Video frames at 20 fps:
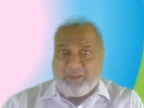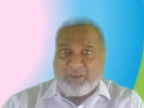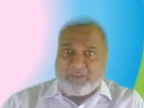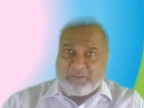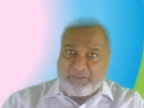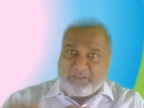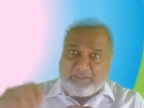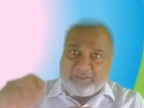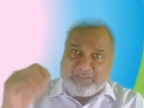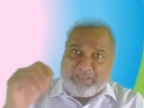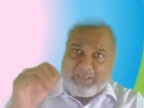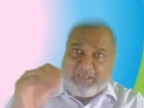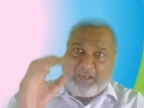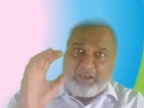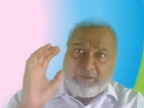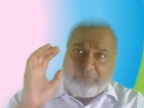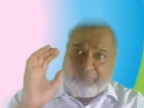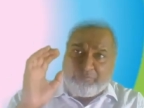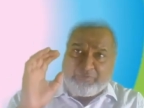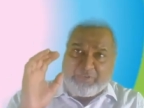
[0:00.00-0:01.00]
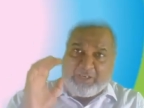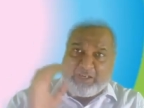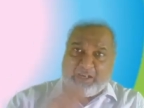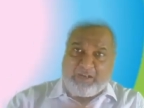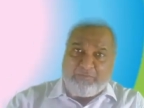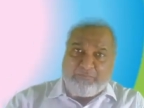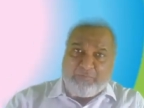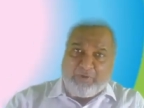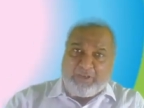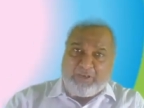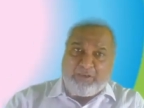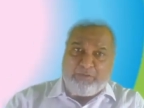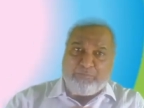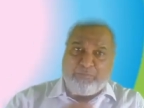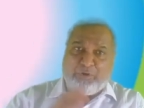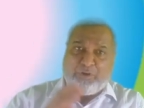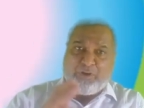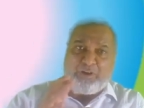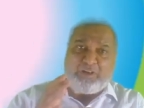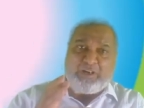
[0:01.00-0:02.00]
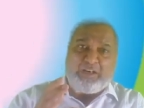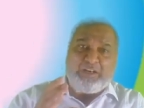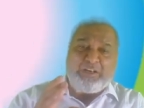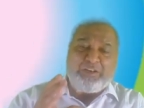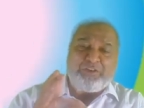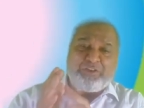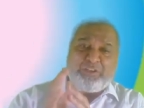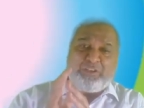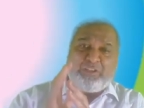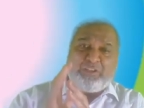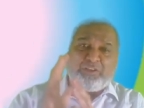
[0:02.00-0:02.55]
The second very important condition,